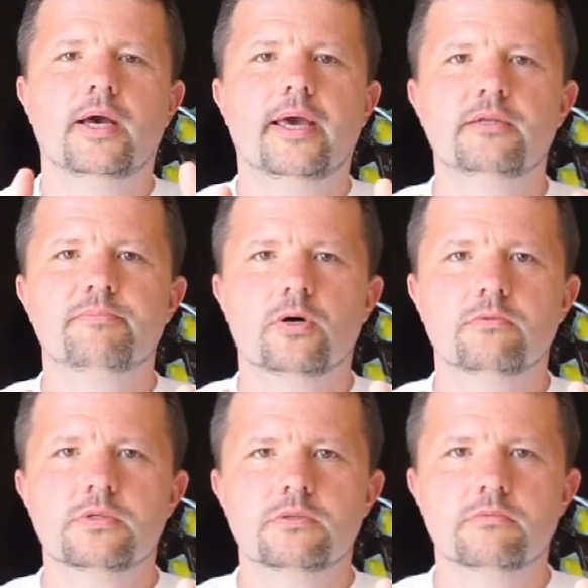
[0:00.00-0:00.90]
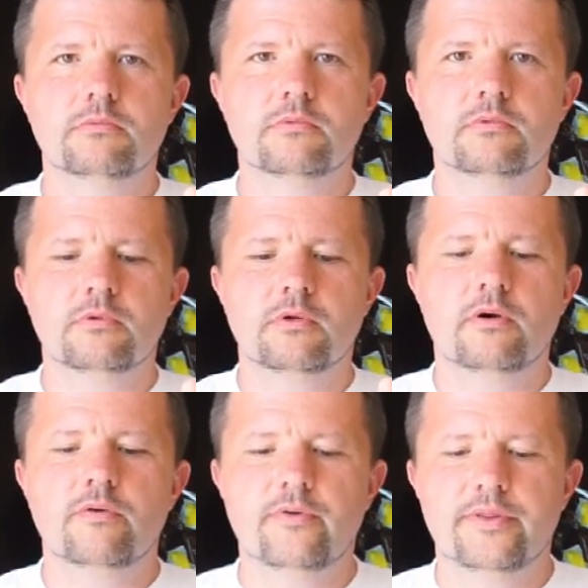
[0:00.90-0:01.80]
8 modes
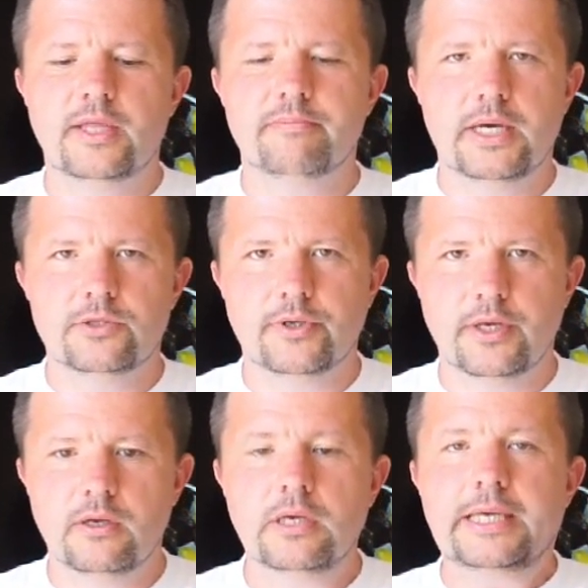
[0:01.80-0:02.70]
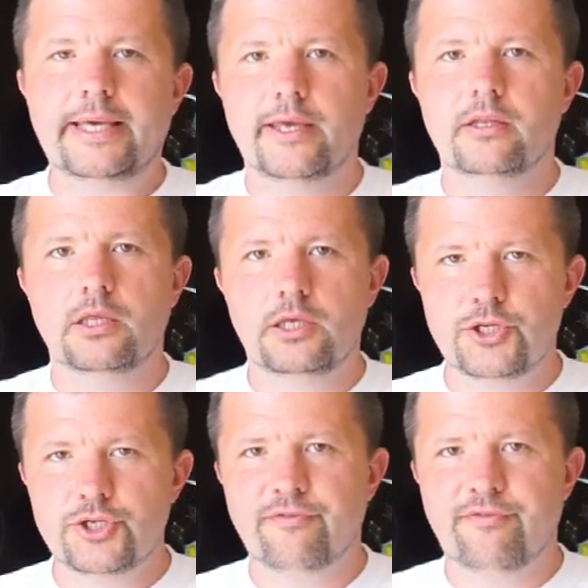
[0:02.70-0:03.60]
for that battery in
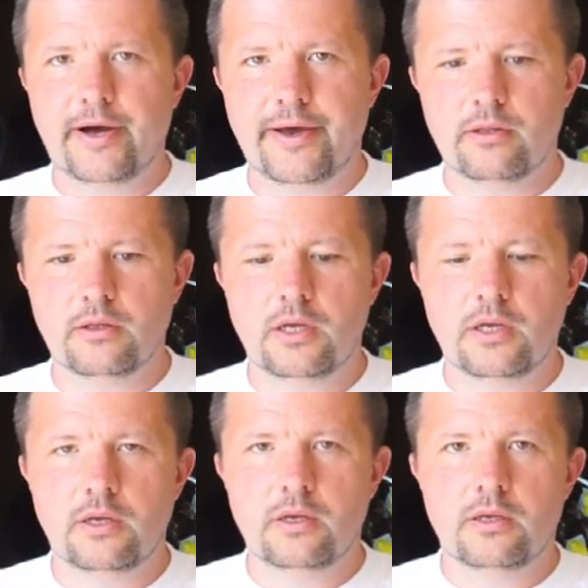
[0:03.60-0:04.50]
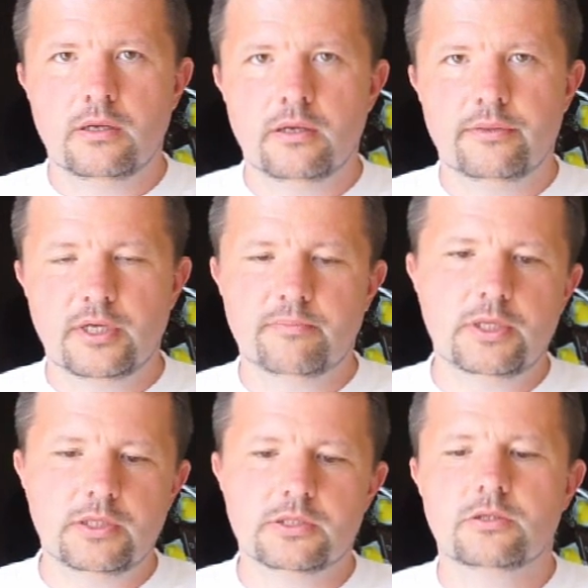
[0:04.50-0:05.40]
each file. That
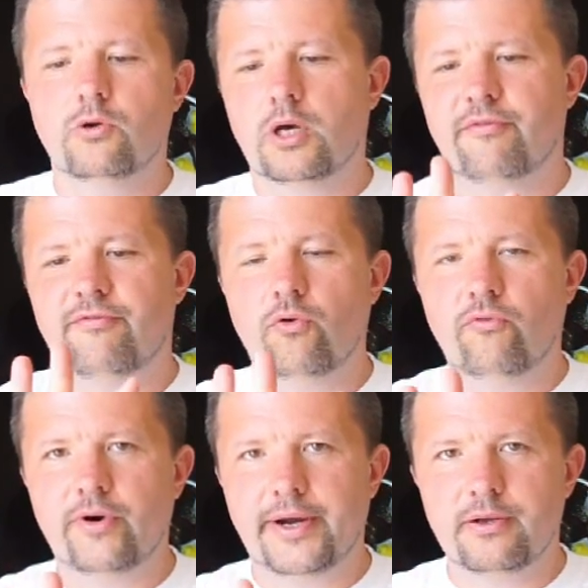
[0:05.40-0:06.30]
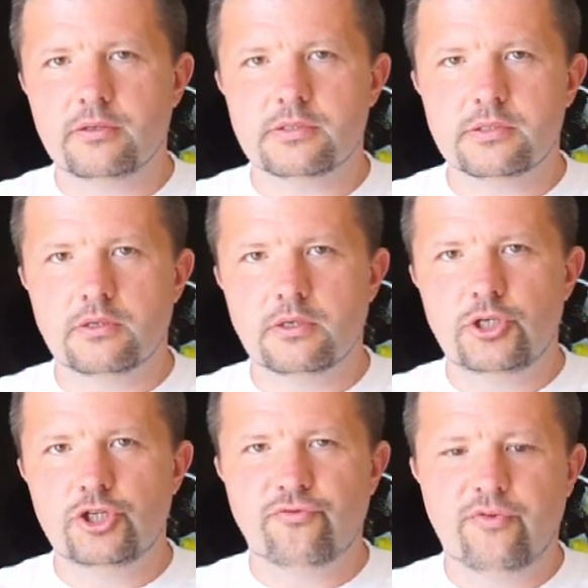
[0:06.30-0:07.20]
means you have 4 files,
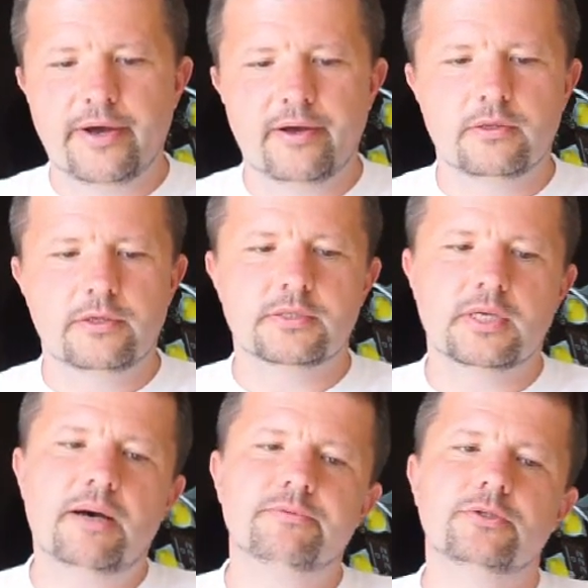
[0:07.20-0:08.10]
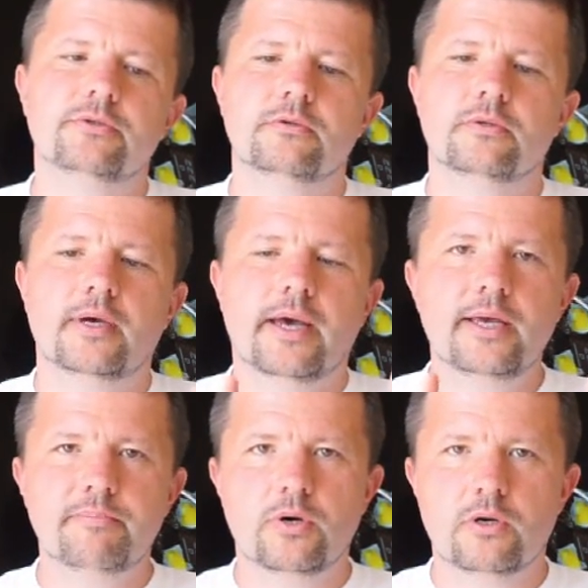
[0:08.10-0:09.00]
each file is up to
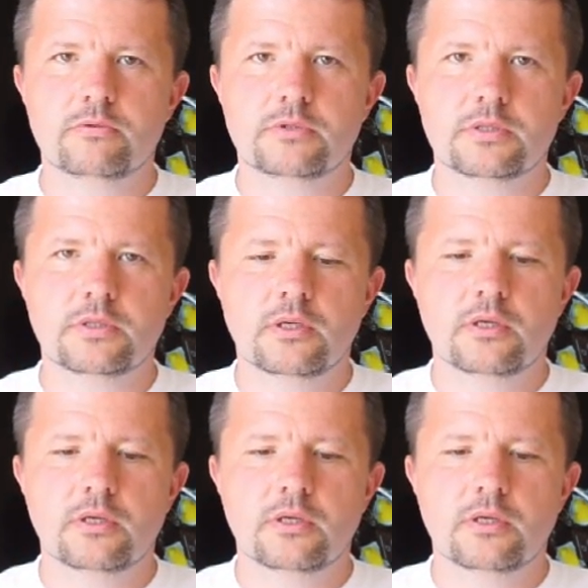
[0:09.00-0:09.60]
8 modes,